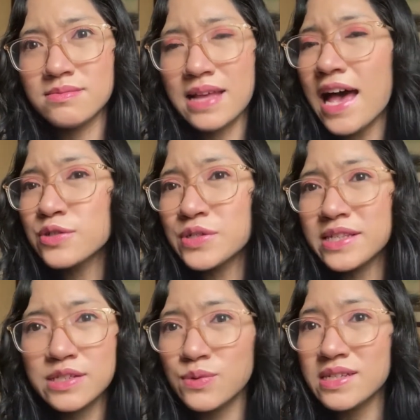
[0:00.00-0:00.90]
Actually,
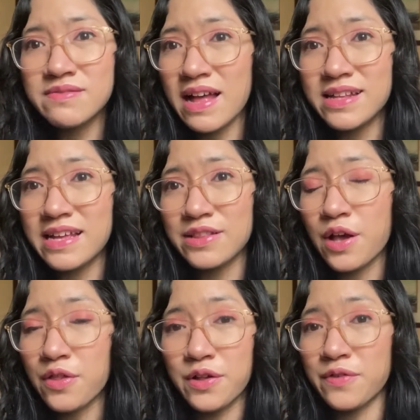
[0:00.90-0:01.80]
this will invalidate
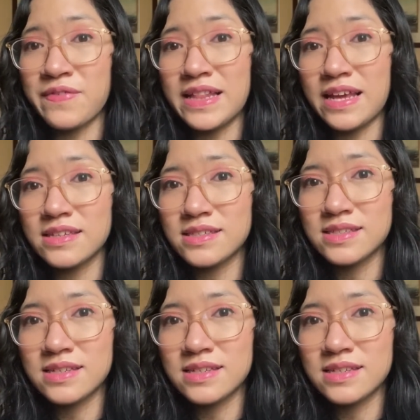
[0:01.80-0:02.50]
their feelings.